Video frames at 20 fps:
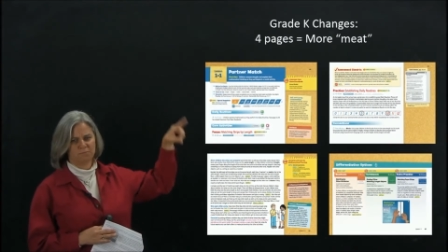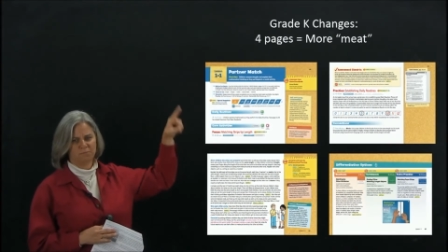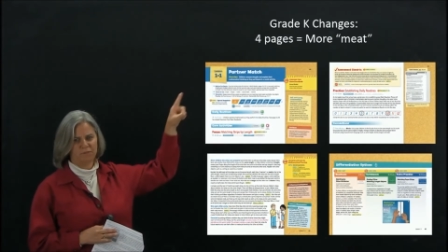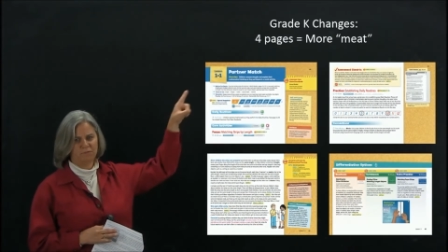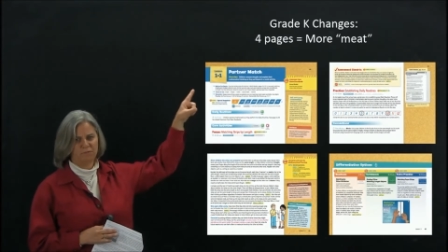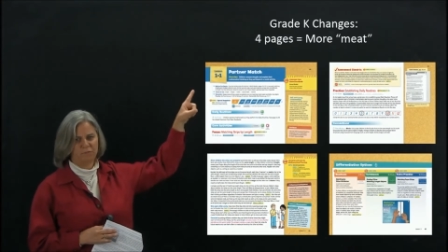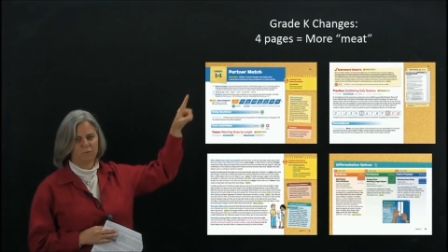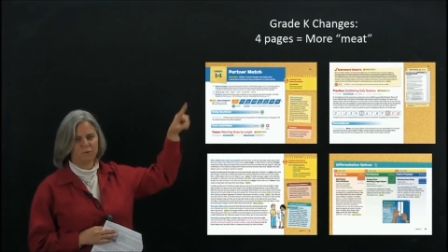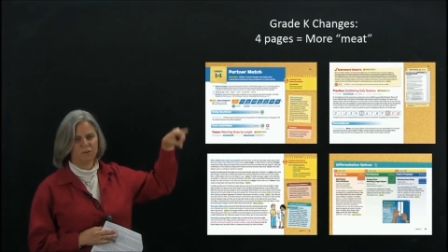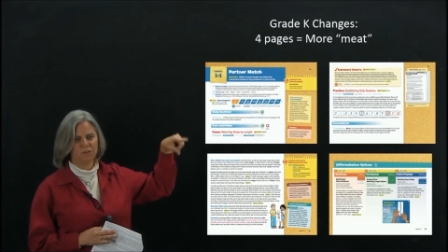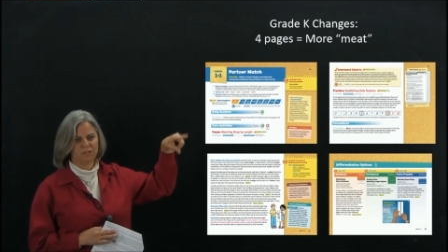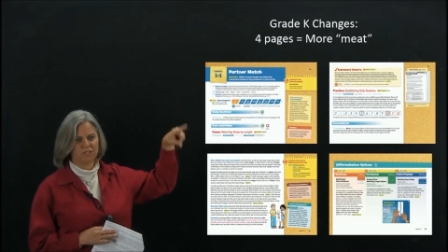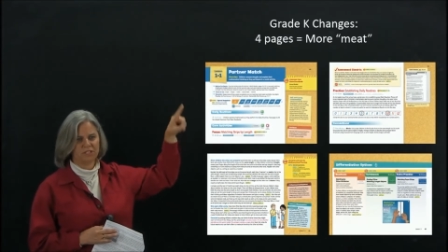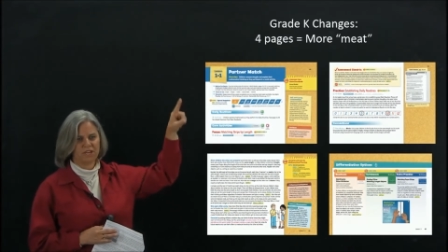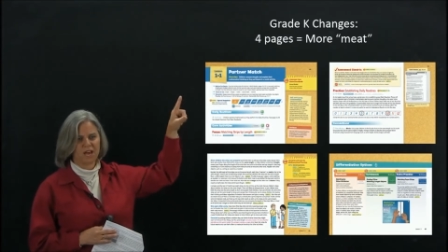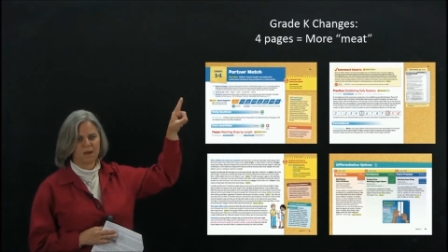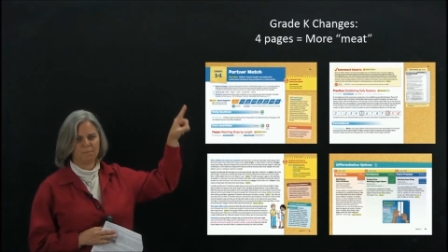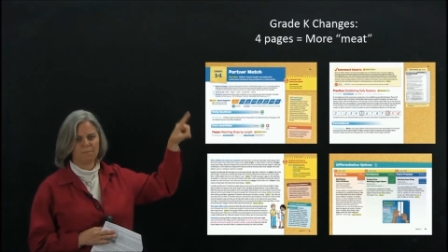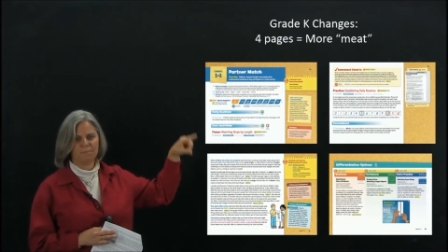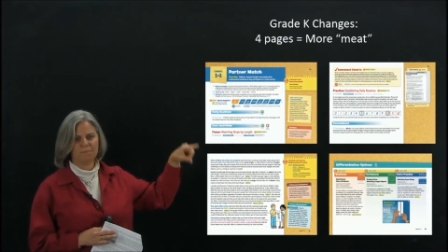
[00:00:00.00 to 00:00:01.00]
before the
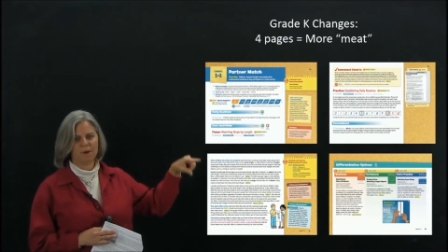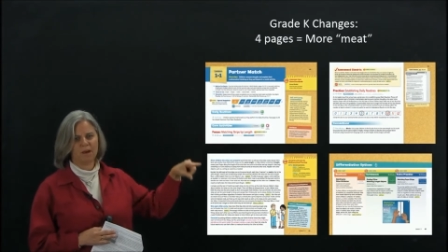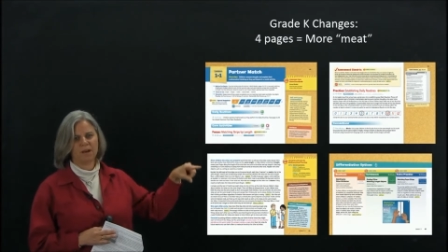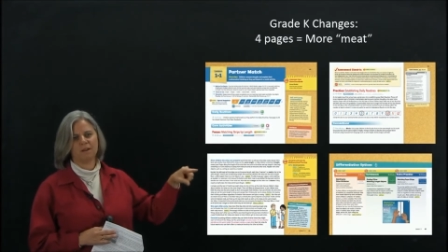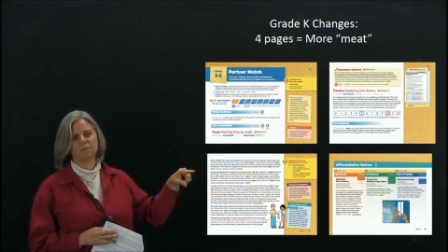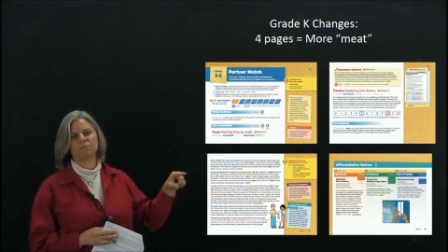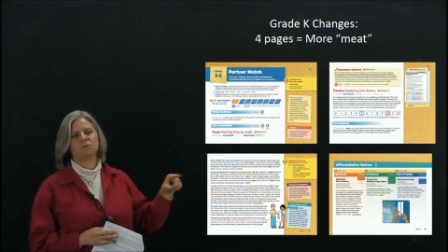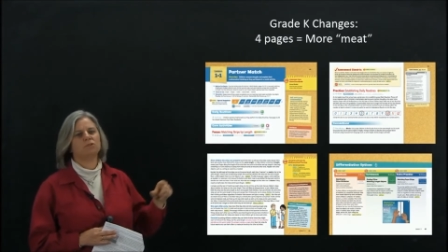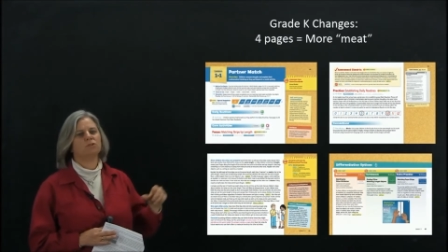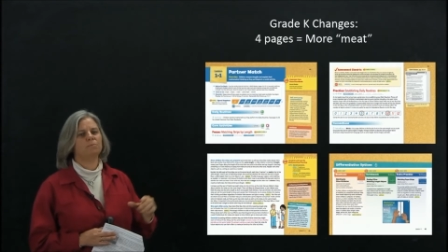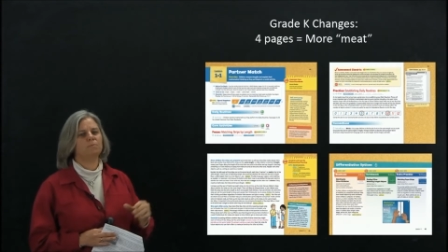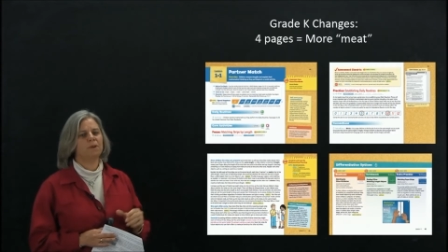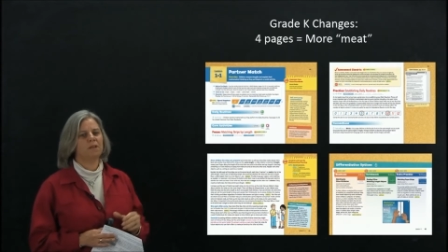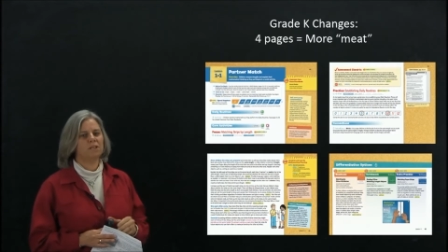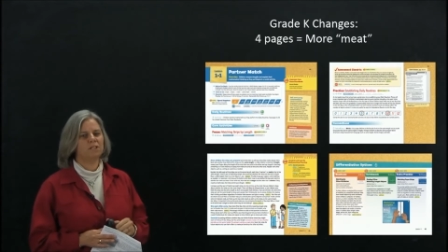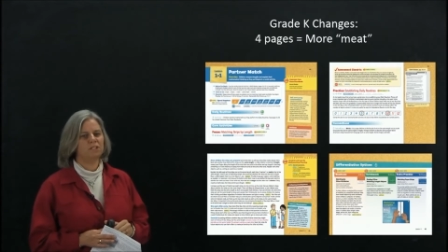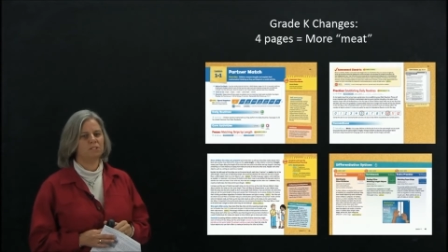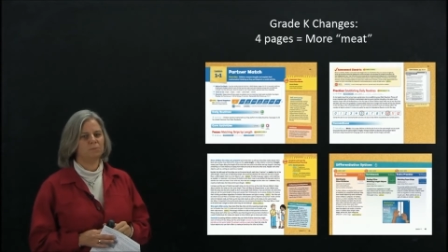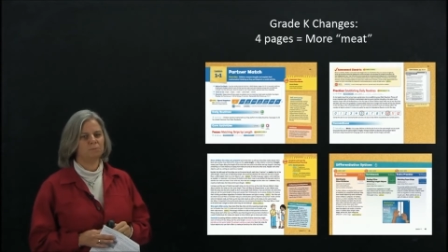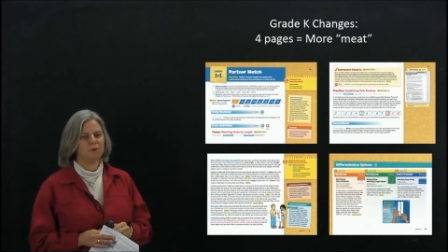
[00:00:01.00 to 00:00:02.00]
top and bottom
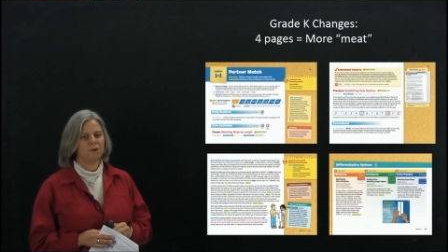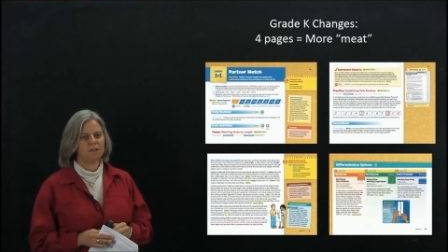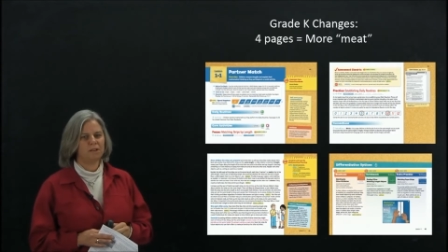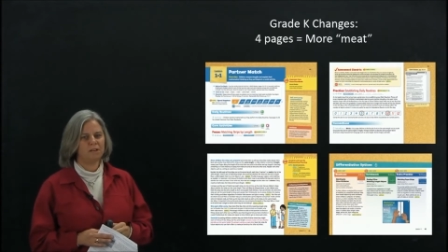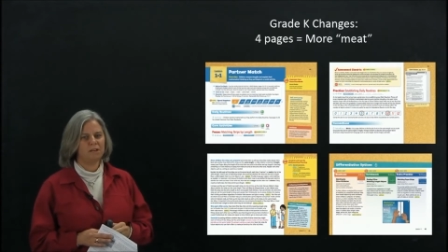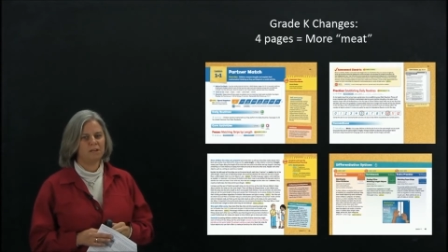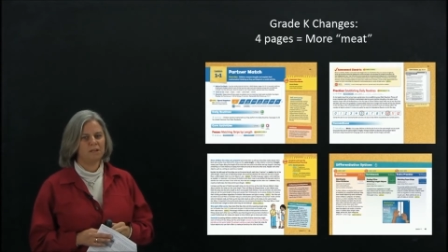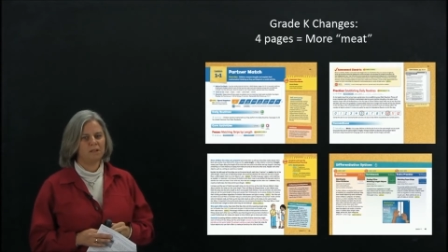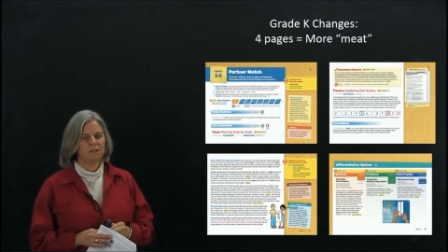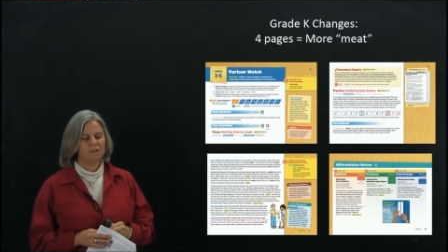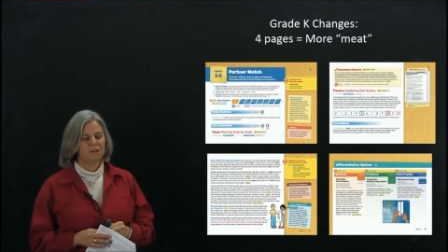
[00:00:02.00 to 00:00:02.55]
two-page spread